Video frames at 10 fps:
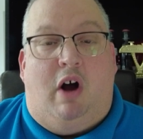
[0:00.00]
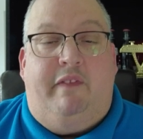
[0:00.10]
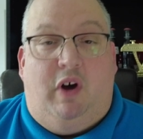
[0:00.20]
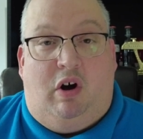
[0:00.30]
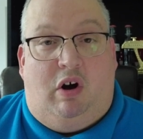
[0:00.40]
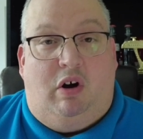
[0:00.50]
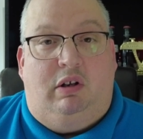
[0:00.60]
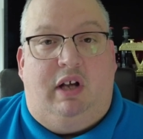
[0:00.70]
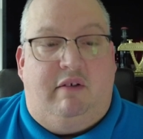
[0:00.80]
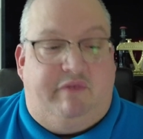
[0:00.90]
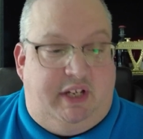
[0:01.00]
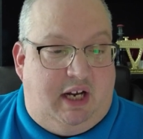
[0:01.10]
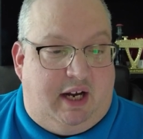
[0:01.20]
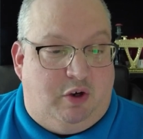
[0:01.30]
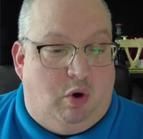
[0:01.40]
on the hull of
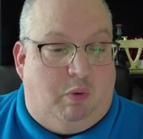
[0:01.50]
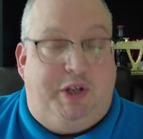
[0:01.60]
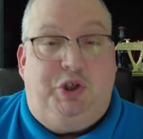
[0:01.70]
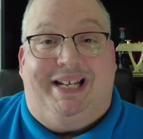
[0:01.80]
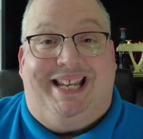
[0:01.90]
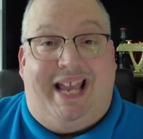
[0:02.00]
the Norwegian